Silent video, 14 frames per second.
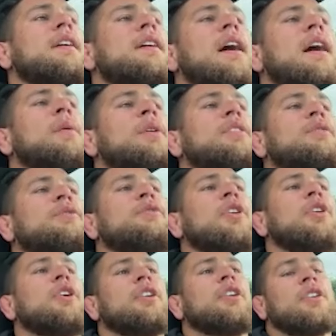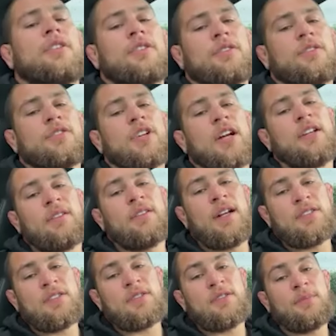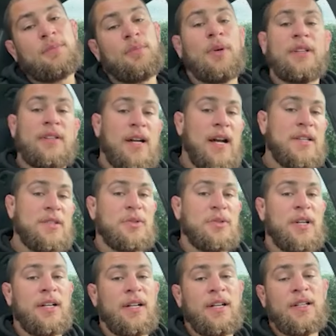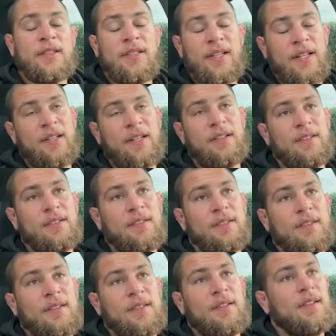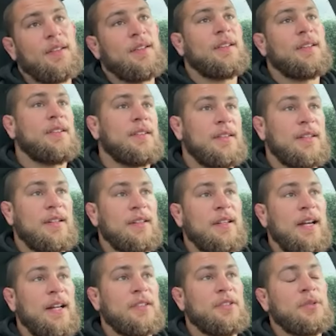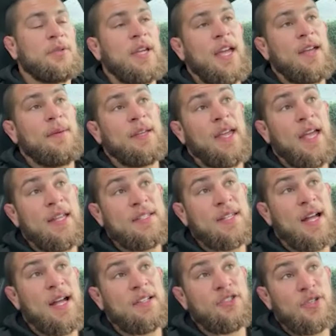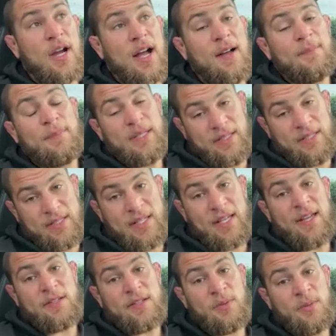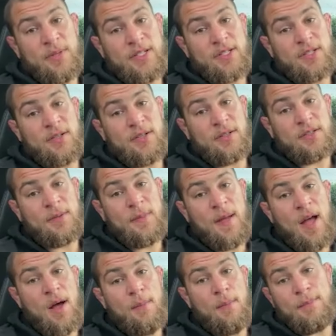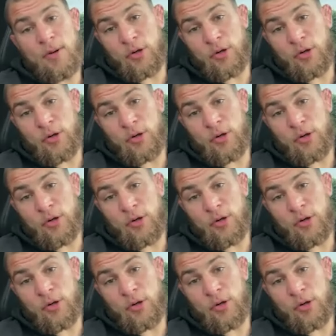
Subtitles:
I went to Florida. Tried to wrestle, went to high school down there, didn't get allowed to. Case got dropped, beat the case, what we just talked about.